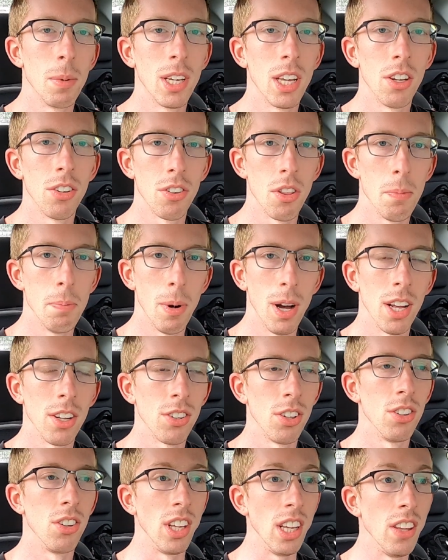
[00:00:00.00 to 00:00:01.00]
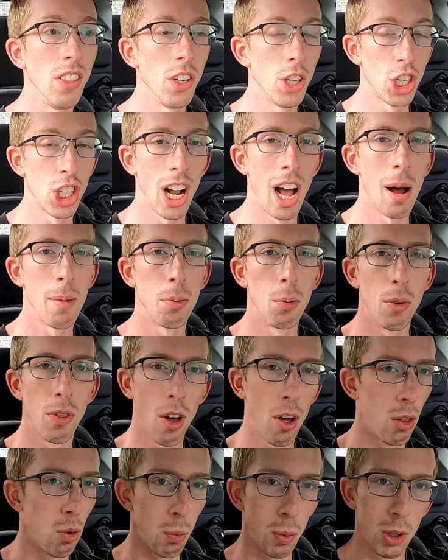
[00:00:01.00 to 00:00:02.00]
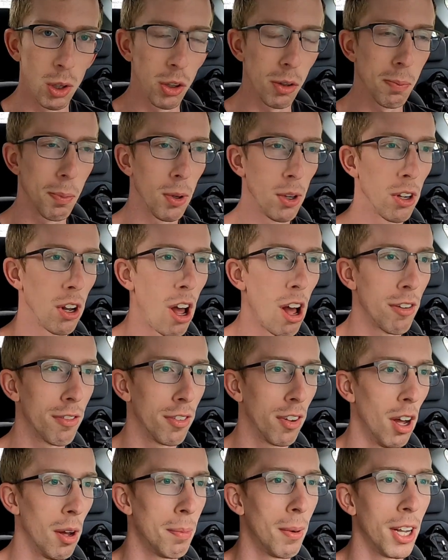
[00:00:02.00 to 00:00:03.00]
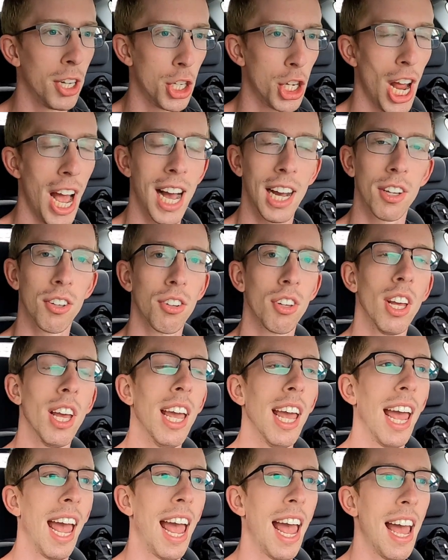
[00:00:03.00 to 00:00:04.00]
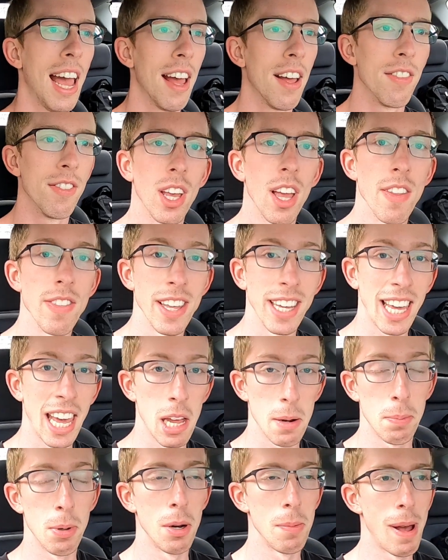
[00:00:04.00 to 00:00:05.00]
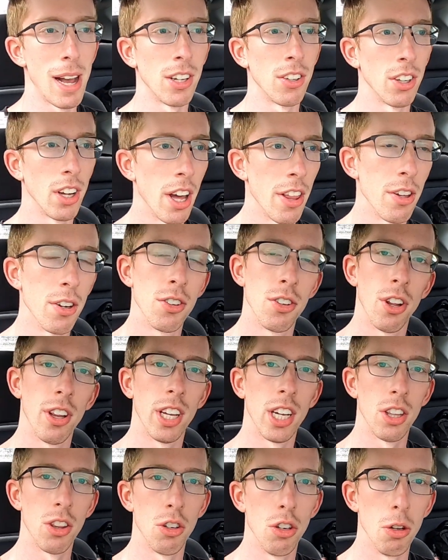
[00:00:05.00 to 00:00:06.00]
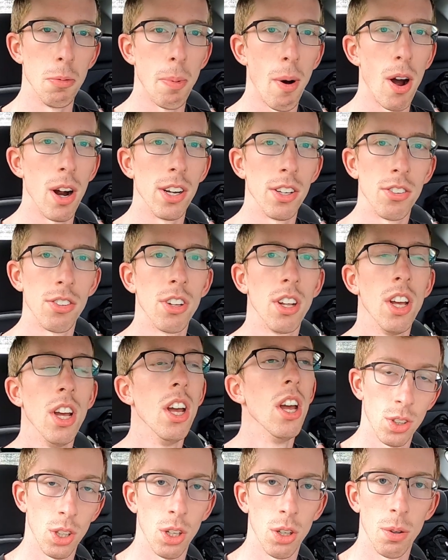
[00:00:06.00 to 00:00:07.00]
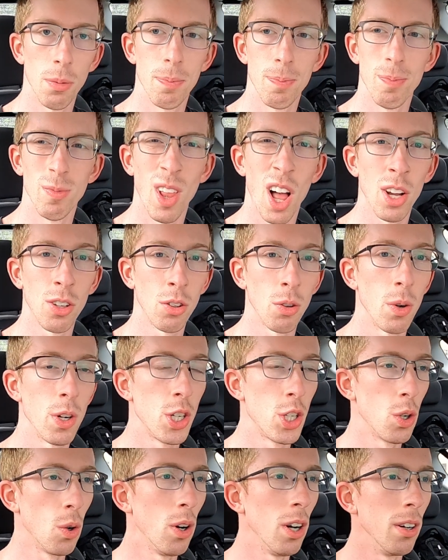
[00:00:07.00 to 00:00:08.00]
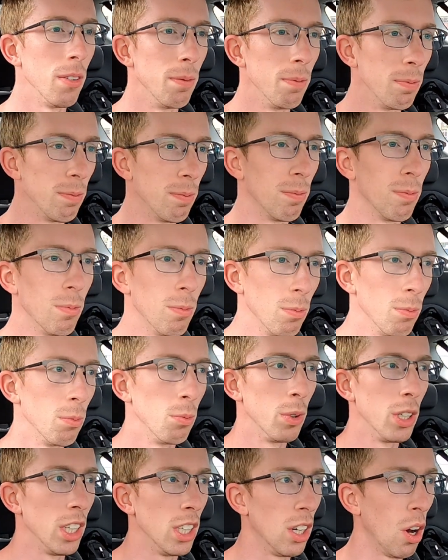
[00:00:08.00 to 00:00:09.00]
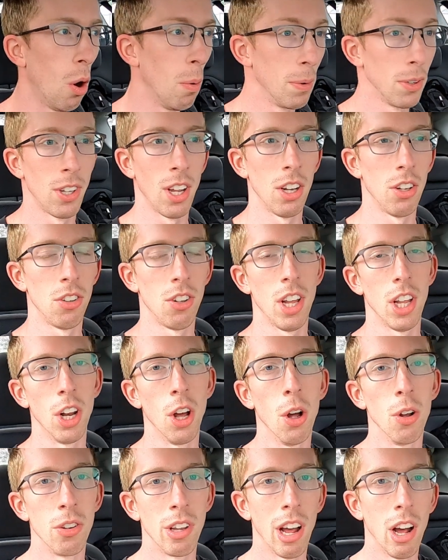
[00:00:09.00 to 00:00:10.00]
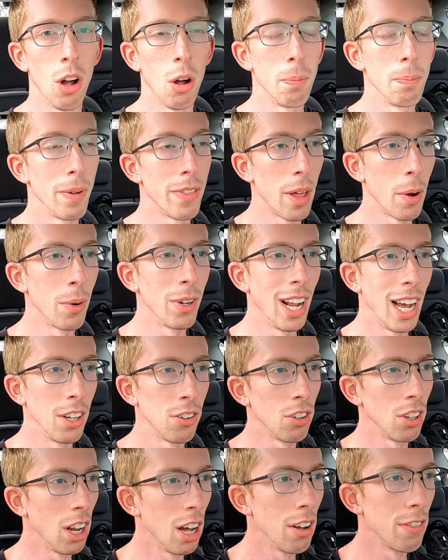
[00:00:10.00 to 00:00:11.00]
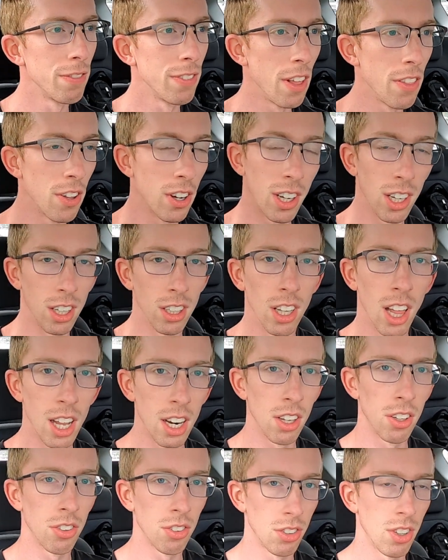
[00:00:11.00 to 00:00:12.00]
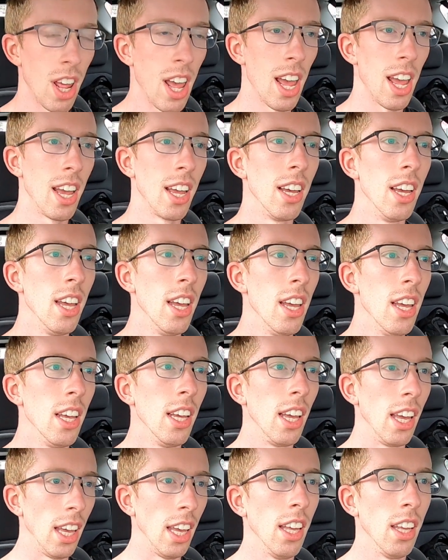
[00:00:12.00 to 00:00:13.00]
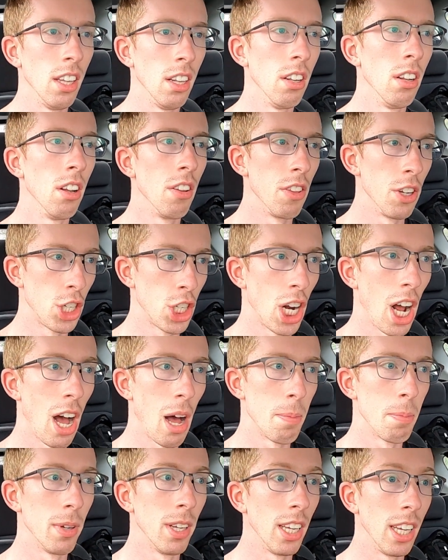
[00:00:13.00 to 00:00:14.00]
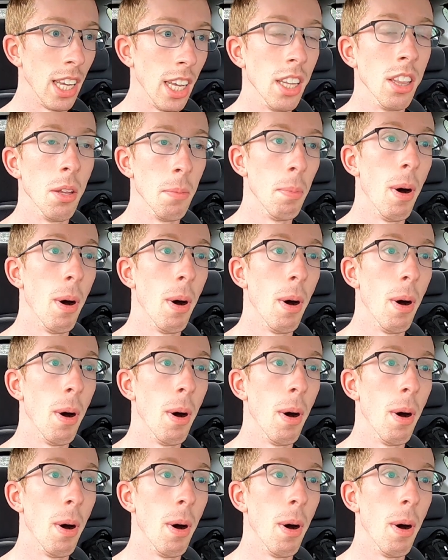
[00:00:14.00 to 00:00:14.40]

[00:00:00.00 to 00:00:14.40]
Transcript: because the bus is in the shop with all the wheels pulled off up on jacks, and they can't put it back together until they get the new parts. So long story short, we almost had to stay in a hotel, but they were nice enough that they're gonna let us stay in the shop, in the